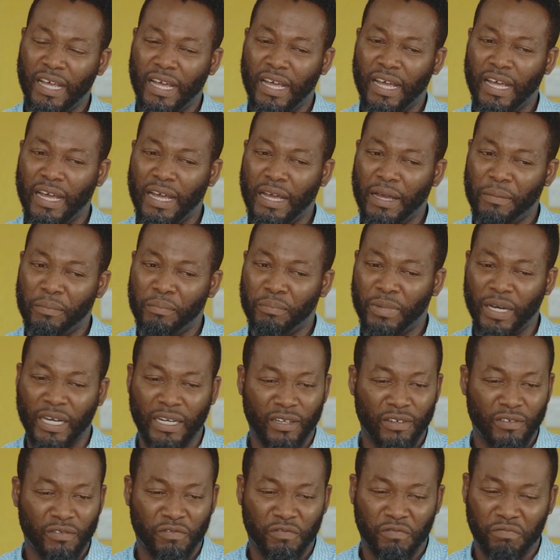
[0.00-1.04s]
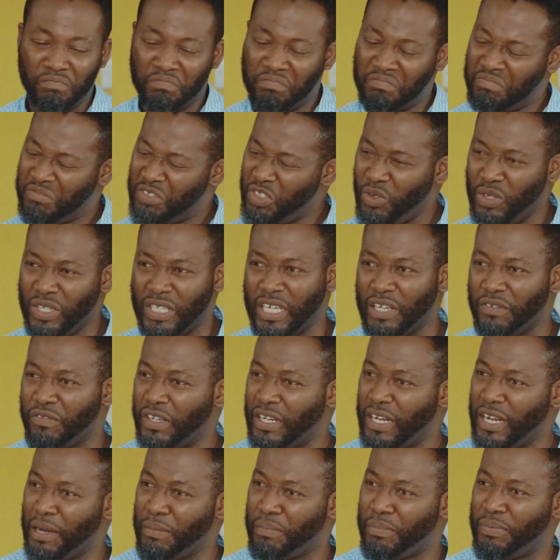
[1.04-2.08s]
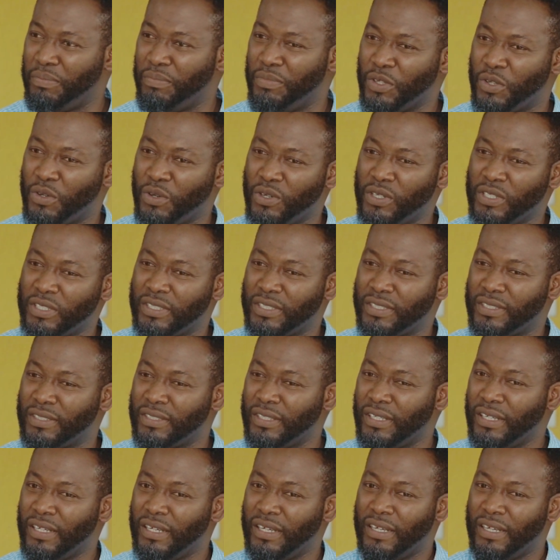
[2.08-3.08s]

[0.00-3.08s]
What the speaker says: But don't give it up, because